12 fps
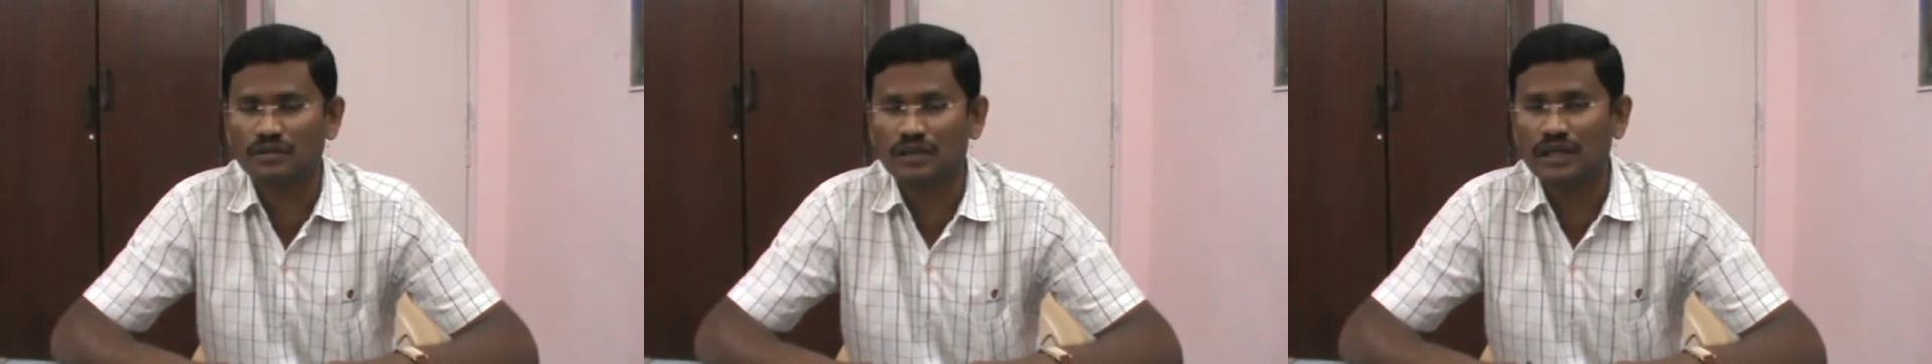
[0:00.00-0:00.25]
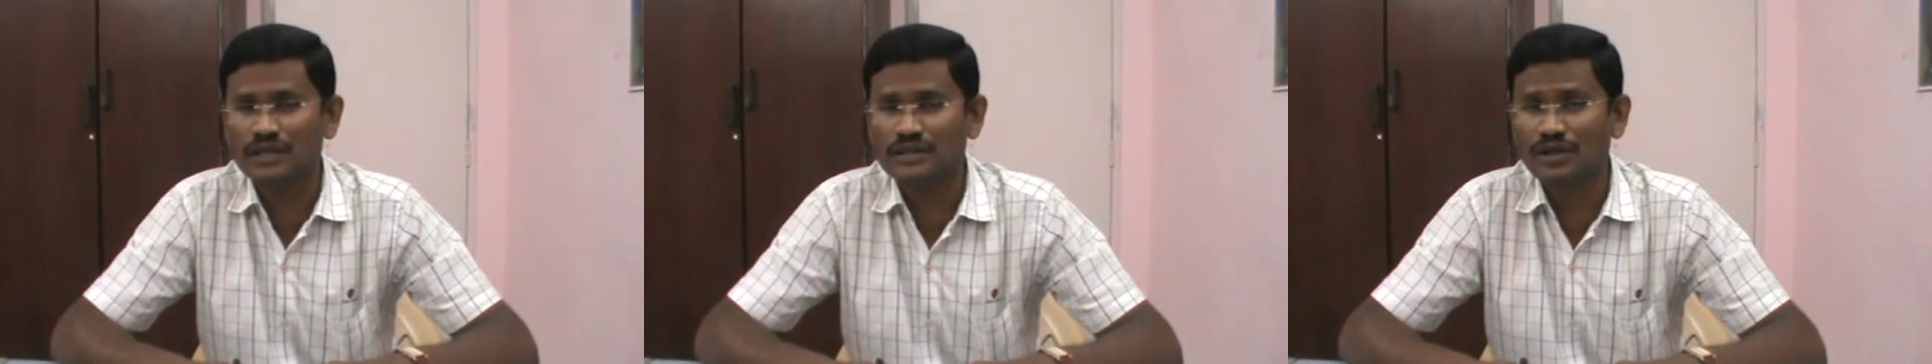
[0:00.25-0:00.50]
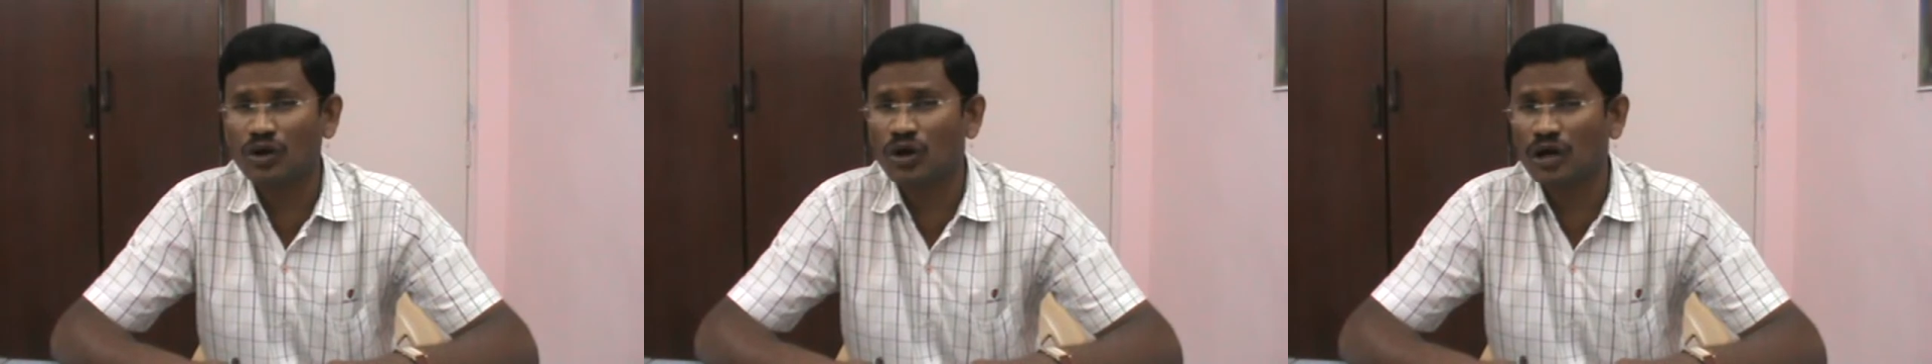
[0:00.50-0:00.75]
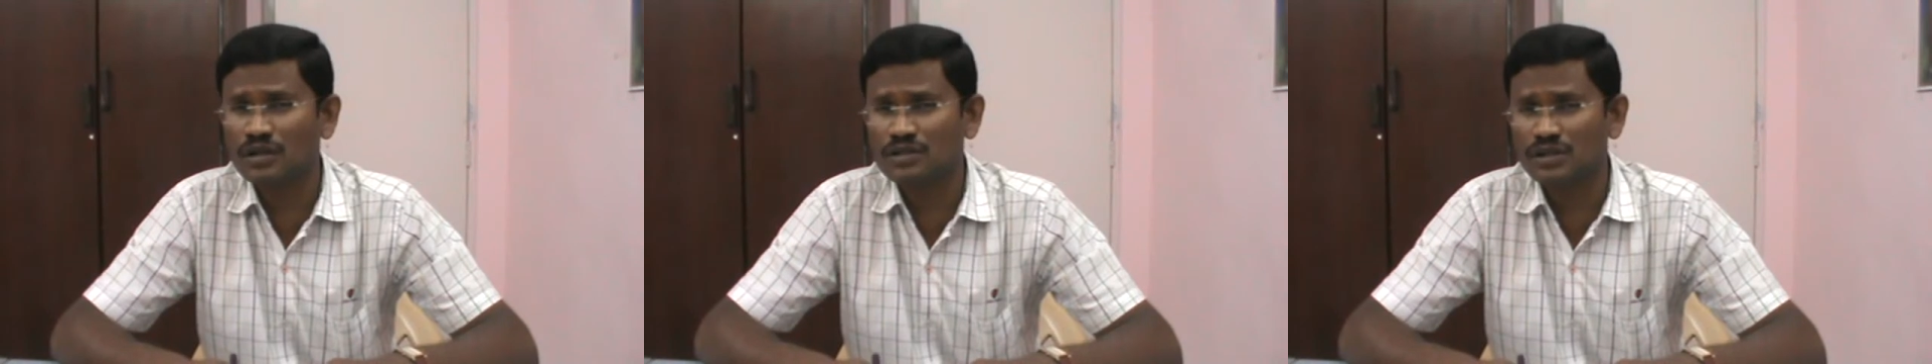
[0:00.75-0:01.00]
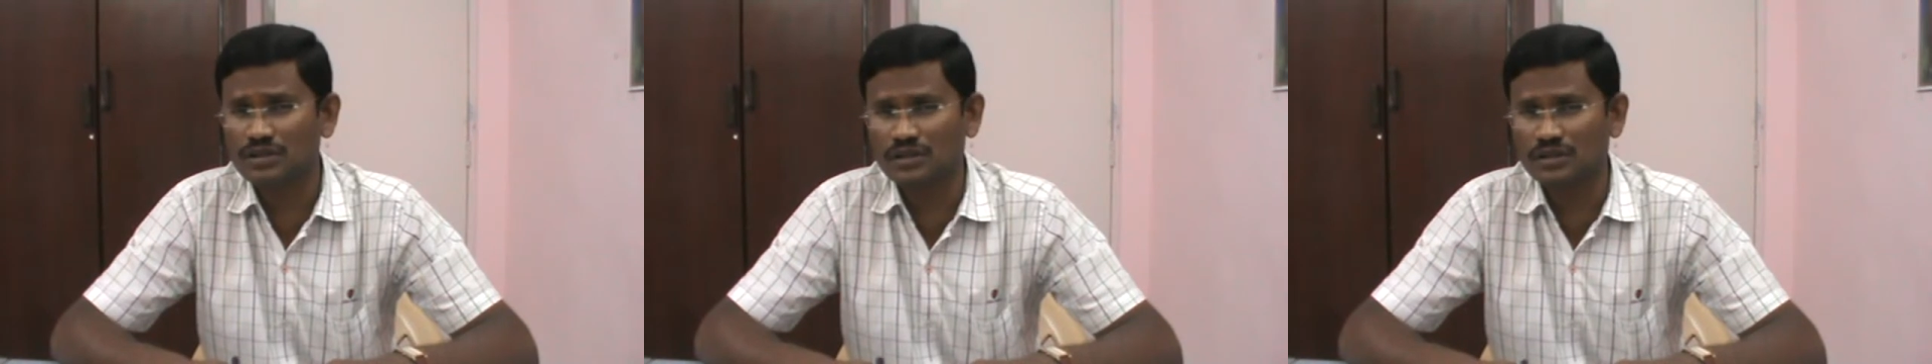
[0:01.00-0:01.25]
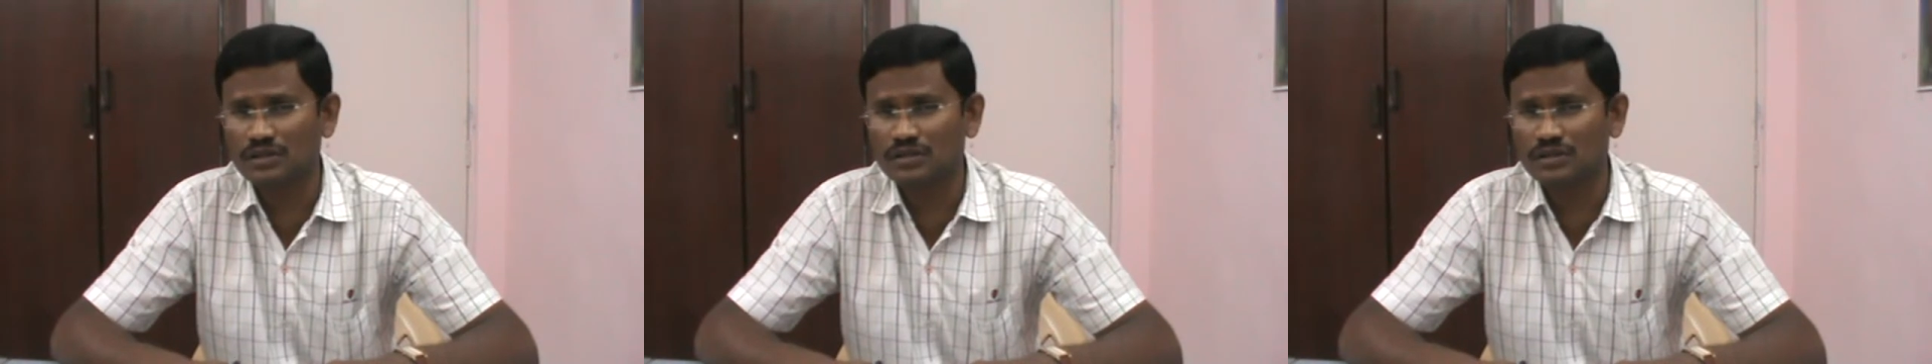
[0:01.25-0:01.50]
That is,
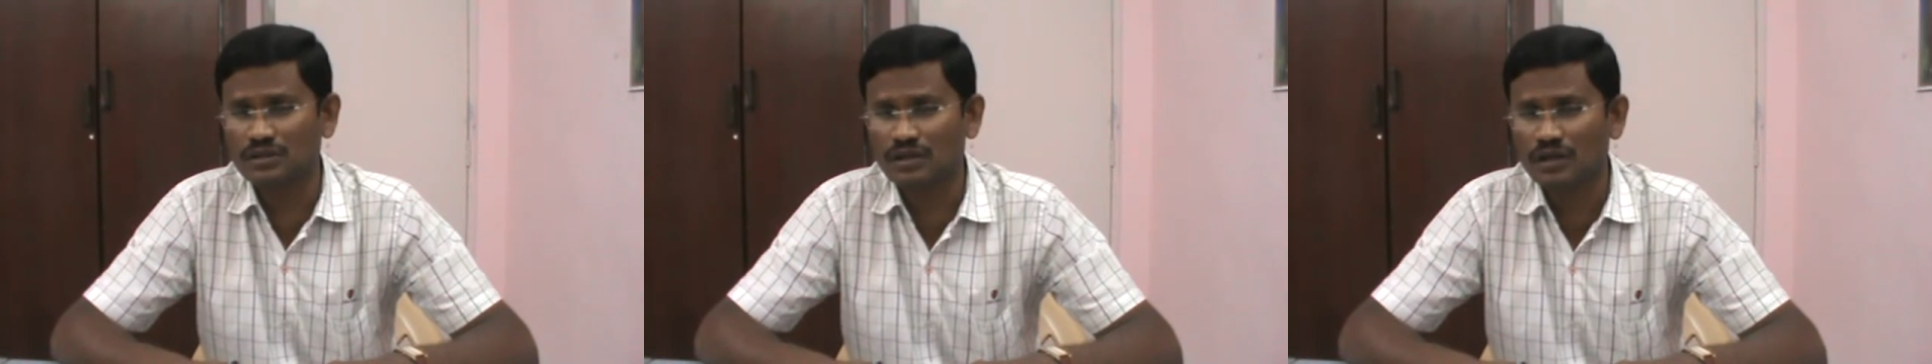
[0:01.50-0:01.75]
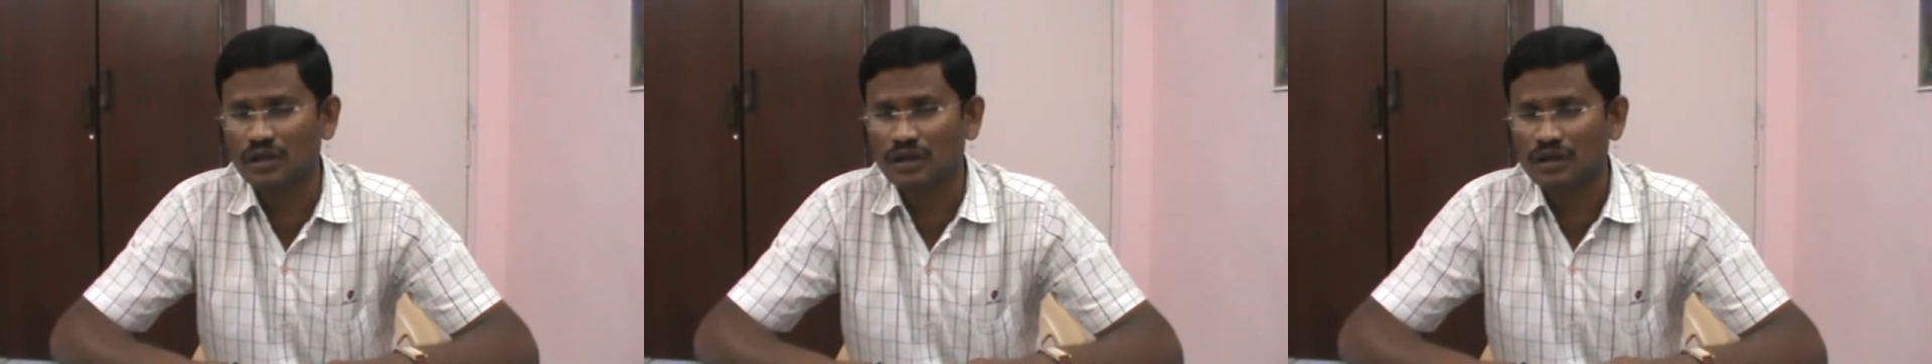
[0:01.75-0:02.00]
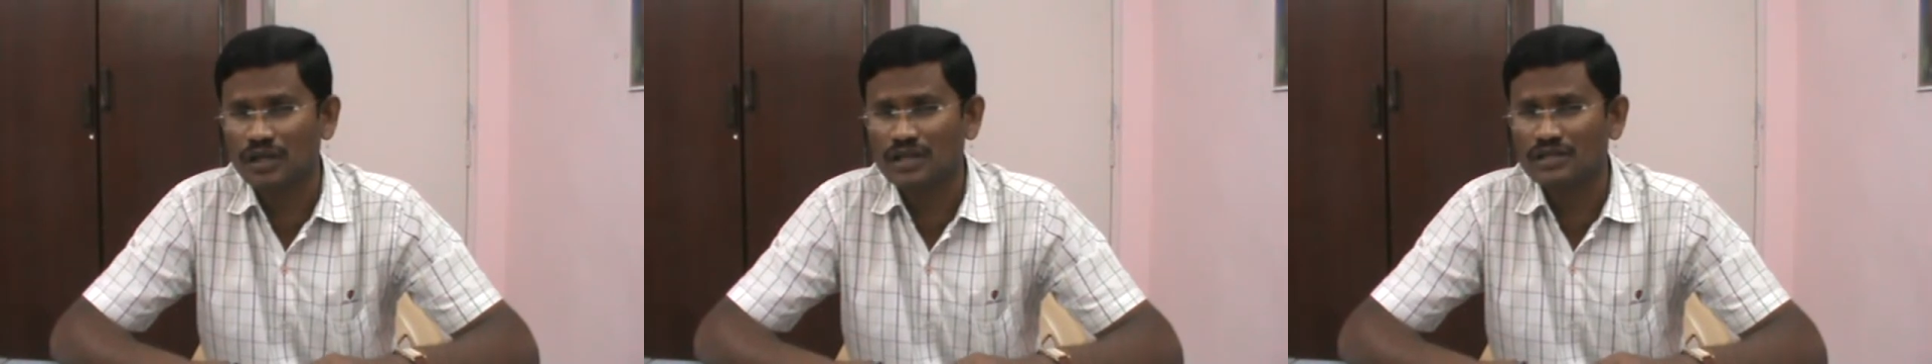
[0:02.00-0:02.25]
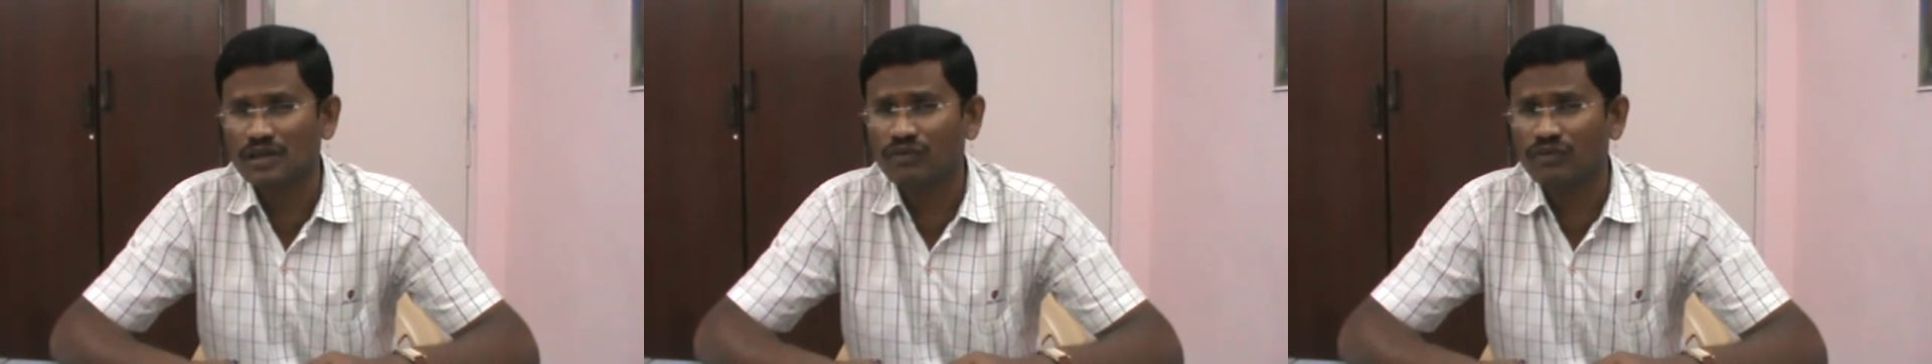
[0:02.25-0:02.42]
non-citizens, that is